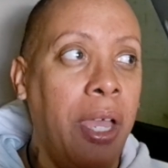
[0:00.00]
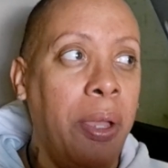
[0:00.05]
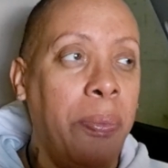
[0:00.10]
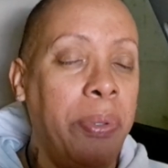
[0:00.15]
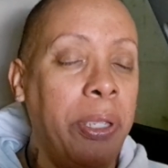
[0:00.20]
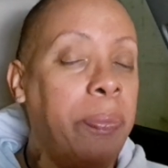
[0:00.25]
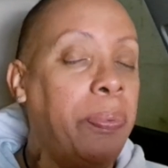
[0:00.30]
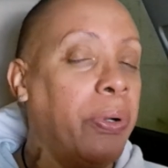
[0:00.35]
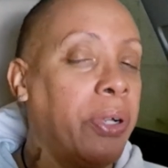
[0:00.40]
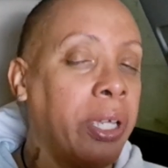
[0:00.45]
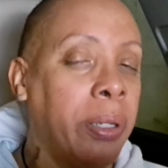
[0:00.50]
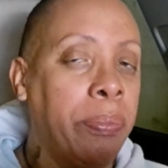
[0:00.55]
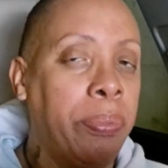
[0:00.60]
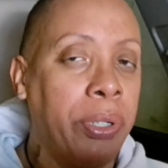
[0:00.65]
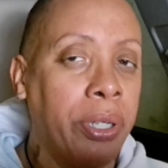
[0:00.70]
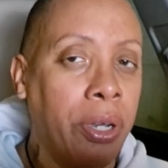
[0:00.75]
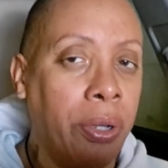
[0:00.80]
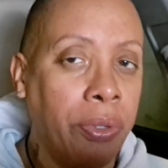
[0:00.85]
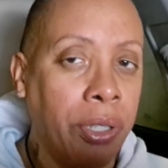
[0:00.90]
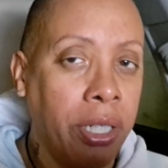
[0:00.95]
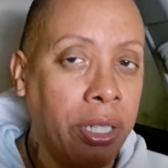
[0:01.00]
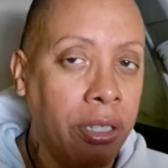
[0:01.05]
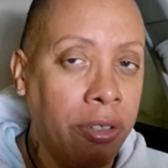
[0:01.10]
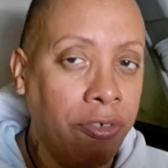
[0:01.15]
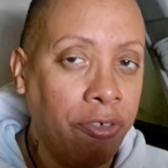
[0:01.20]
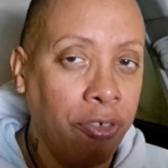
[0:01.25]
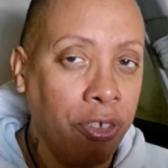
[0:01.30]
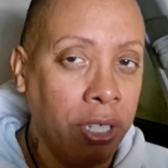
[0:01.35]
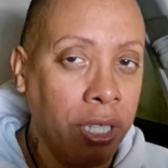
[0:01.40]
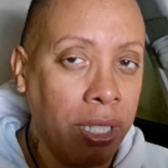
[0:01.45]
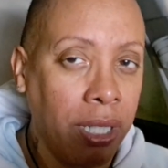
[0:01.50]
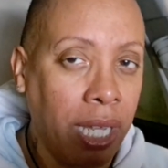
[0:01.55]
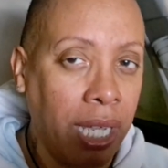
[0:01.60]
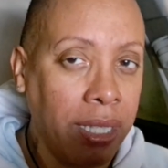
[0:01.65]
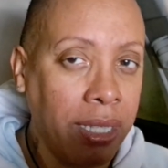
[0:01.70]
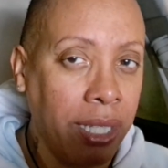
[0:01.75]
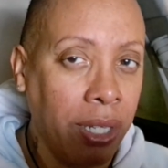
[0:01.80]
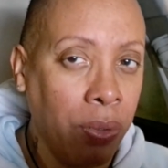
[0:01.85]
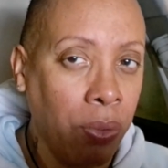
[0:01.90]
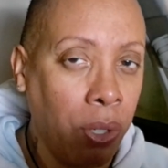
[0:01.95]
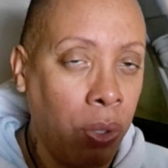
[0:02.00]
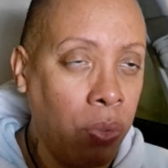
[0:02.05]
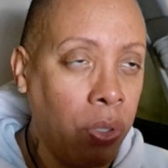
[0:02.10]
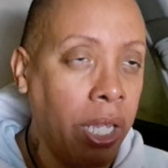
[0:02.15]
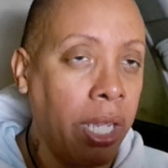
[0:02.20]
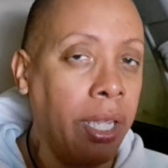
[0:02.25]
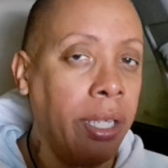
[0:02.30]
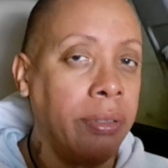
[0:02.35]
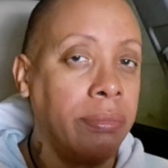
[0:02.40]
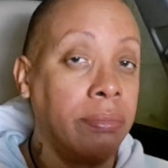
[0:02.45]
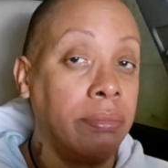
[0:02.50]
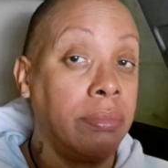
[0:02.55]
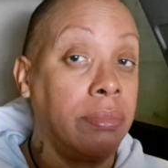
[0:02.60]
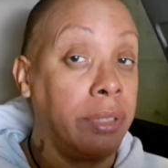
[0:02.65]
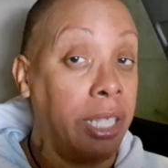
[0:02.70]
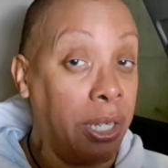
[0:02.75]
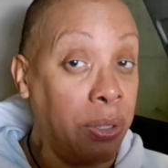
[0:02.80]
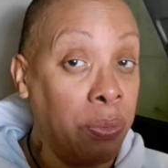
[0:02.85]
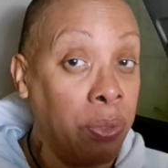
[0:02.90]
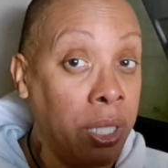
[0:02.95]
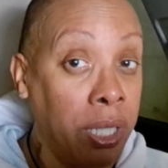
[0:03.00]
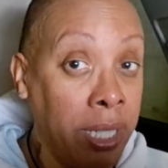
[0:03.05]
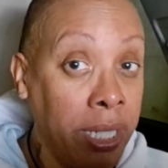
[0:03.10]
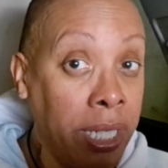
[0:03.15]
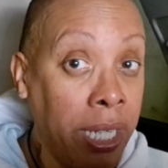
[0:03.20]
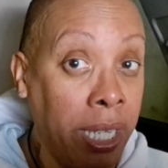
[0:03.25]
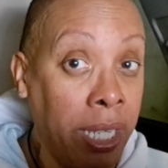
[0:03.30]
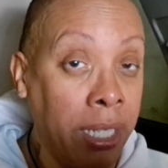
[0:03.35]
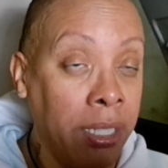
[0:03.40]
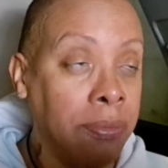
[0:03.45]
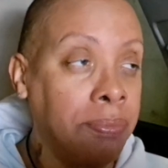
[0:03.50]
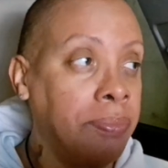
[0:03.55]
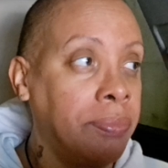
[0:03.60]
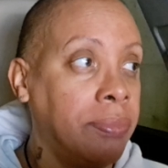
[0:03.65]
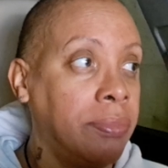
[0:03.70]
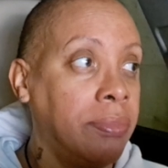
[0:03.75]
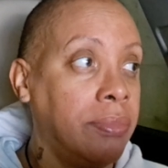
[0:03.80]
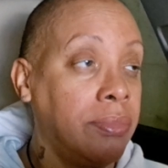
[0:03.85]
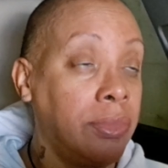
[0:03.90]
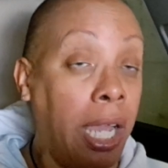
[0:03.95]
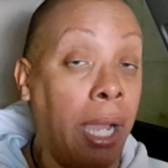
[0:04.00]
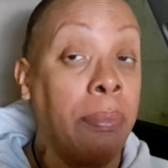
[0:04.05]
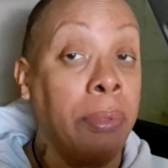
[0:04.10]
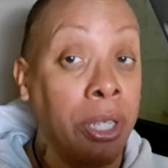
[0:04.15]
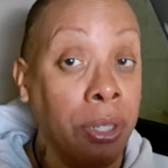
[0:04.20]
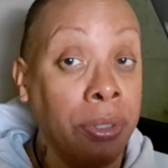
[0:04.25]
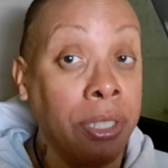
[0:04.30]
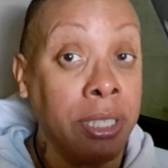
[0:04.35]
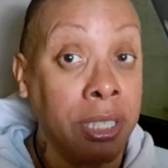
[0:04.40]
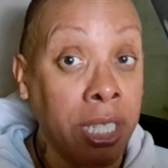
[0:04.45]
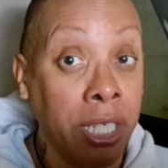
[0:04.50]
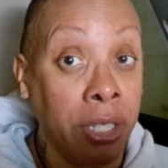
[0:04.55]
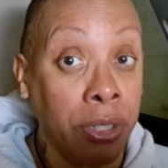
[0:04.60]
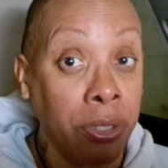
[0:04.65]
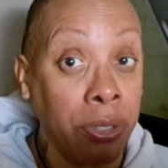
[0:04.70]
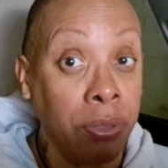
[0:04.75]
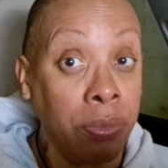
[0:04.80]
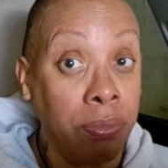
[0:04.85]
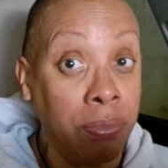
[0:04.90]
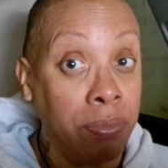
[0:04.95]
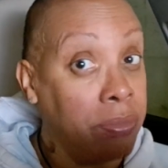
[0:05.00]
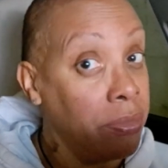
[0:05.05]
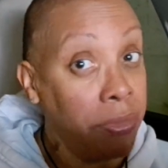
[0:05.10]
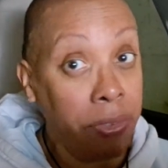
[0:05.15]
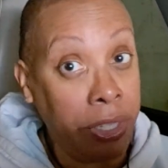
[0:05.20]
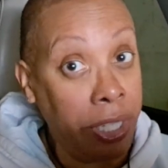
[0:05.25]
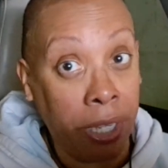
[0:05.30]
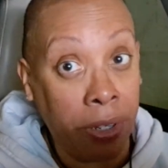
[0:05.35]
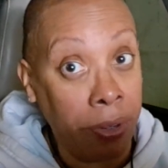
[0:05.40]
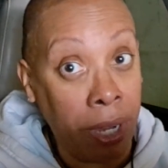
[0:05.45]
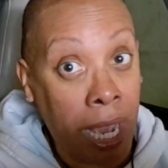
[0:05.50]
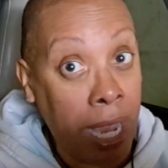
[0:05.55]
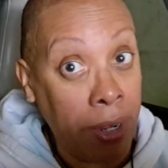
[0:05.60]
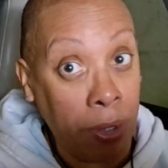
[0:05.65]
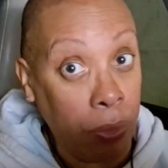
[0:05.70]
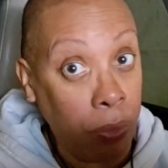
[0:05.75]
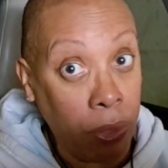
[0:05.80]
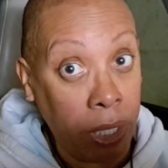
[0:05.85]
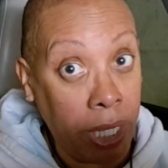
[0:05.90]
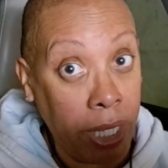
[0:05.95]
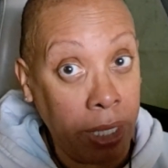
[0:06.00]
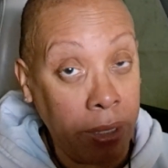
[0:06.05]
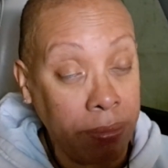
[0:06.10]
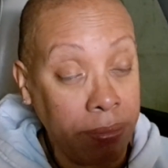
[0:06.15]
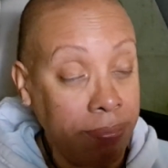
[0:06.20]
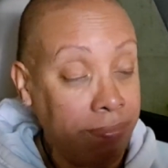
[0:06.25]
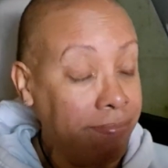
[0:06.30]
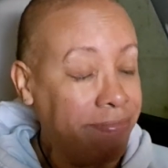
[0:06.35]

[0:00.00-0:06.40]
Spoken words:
people can put on a good front like they're okay. They really can. I'm here to tell you, they're not okay.